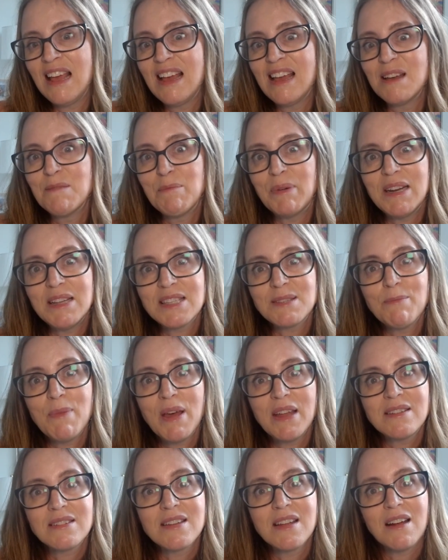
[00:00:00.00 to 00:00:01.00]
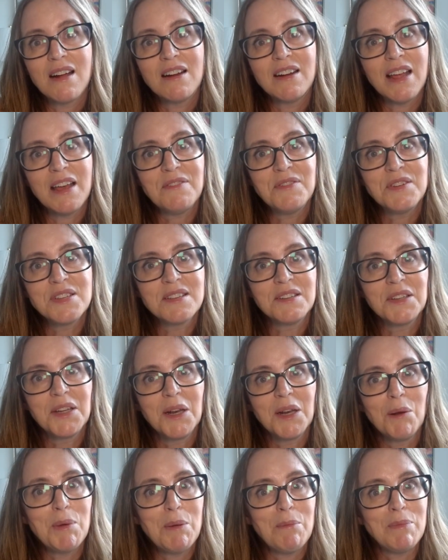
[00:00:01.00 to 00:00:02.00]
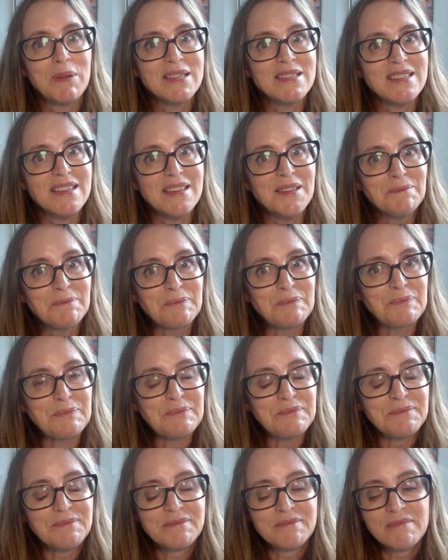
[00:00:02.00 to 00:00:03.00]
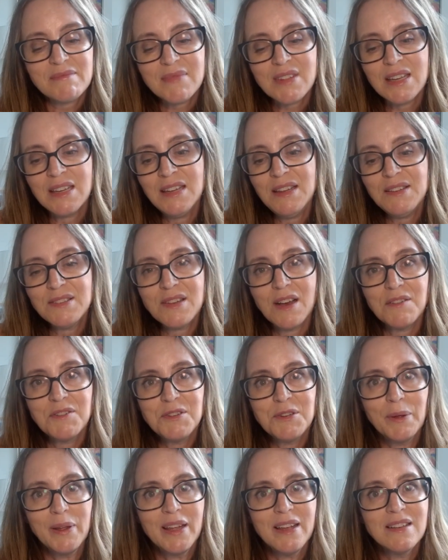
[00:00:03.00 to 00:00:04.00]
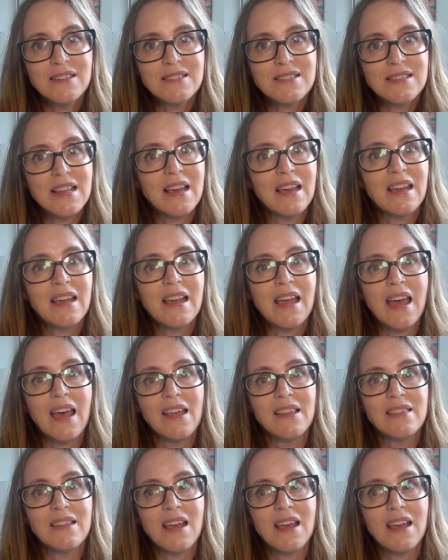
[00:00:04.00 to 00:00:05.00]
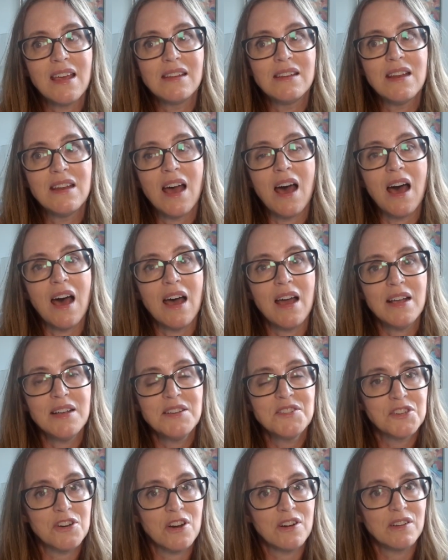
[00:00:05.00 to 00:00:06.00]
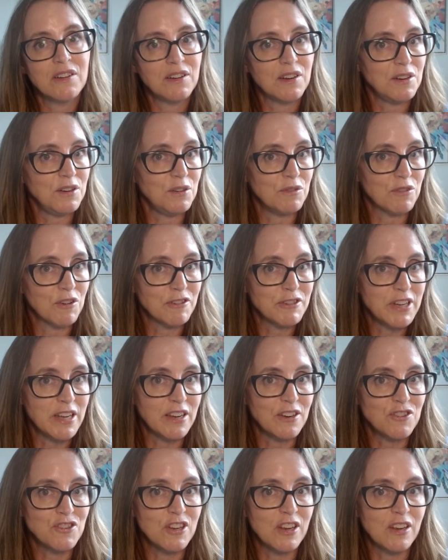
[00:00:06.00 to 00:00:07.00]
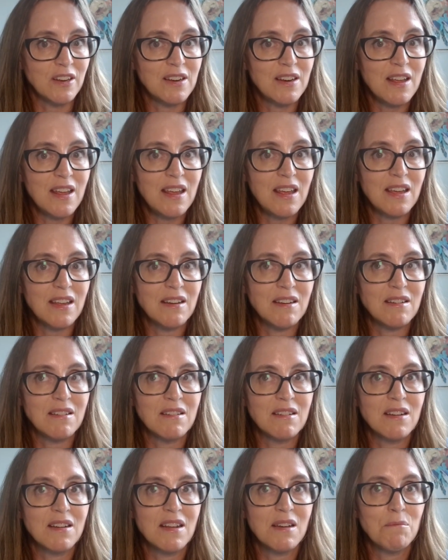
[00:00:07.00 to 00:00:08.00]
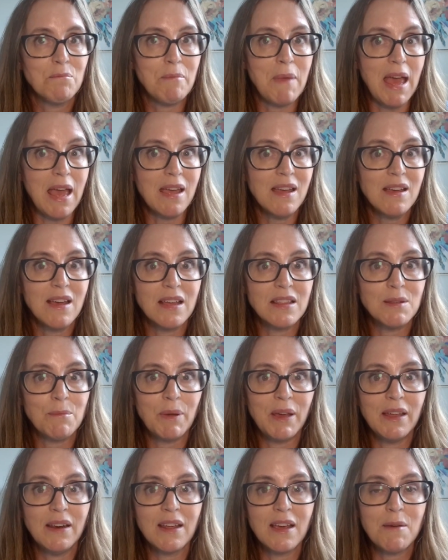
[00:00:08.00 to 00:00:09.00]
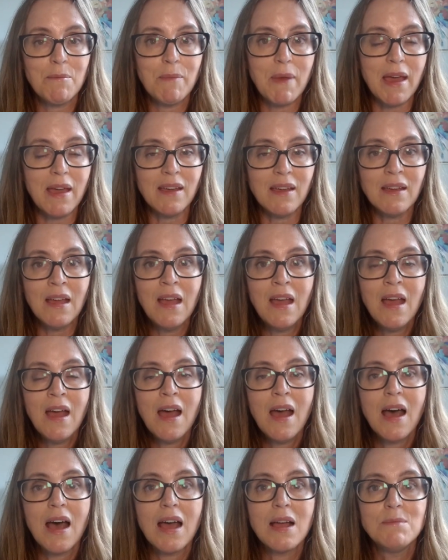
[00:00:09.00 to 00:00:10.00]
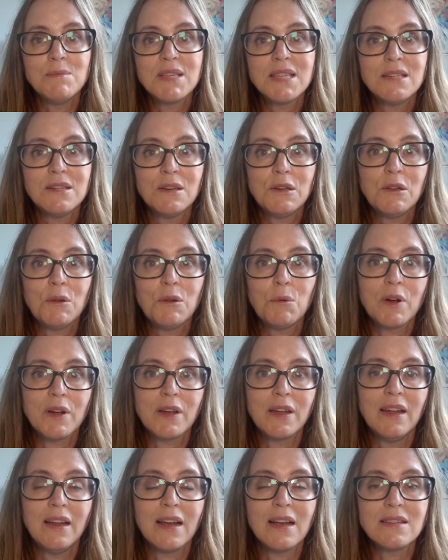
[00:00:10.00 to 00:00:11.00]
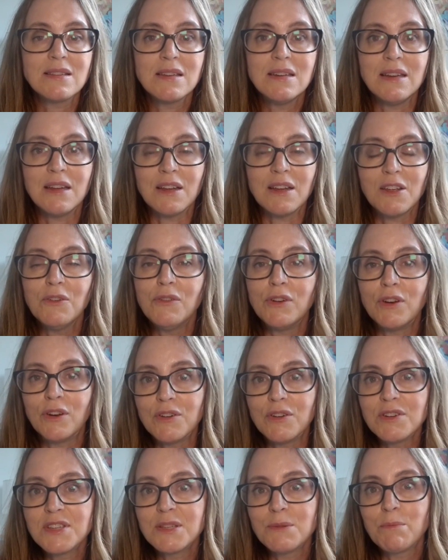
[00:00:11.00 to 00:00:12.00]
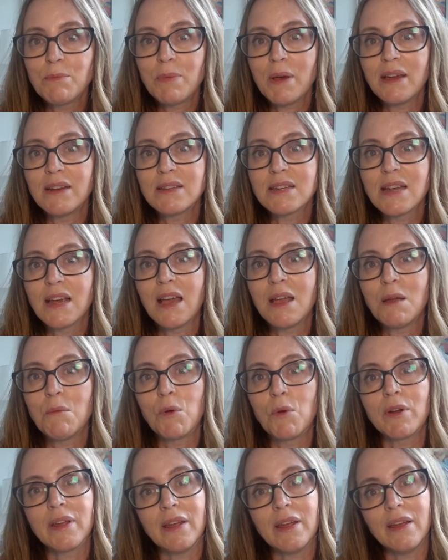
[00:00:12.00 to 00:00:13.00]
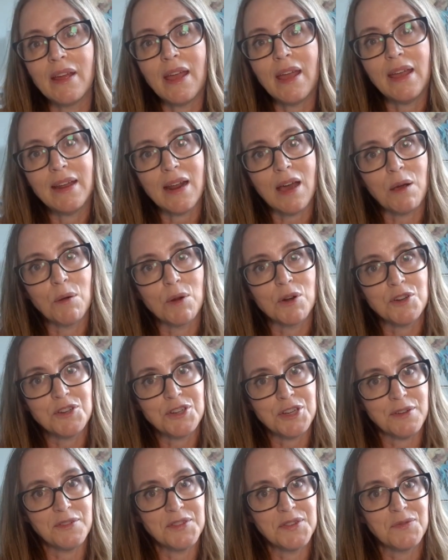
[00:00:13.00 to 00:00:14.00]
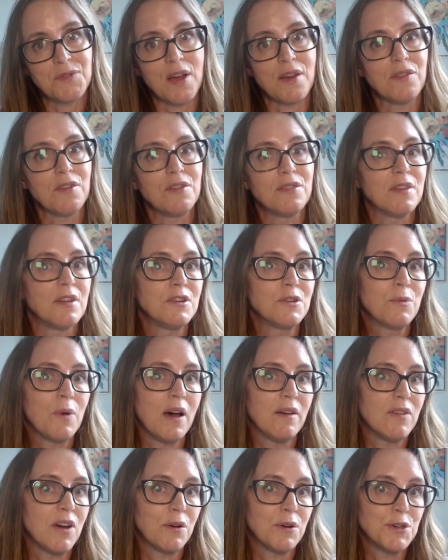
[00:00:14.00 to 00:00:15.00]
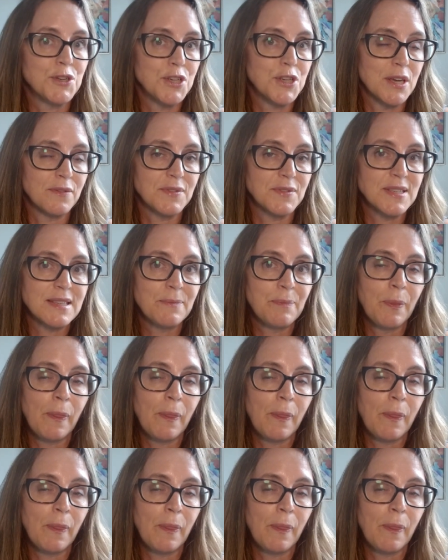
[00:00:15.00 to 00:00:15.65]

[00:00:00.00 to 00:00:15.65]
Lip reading: But it's meant our life is a little bit busy. He's off doing his thing, and then I started a new rotation in May, at the beginning of May. I'm still working as a NICU nurse, but I'm working 8-hour shifts rather than 12-hour shifts.